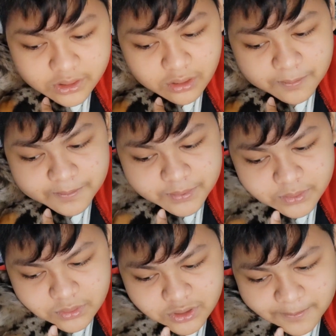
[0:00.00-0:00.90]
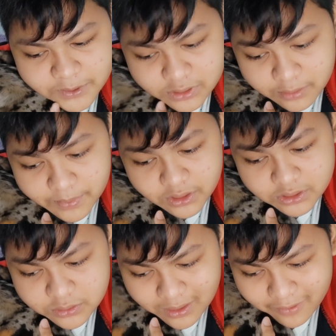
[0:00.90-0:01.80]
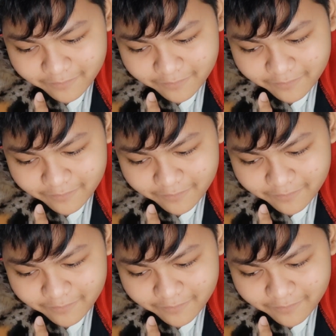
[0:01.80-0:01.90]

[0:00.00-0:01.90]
deep slip and strike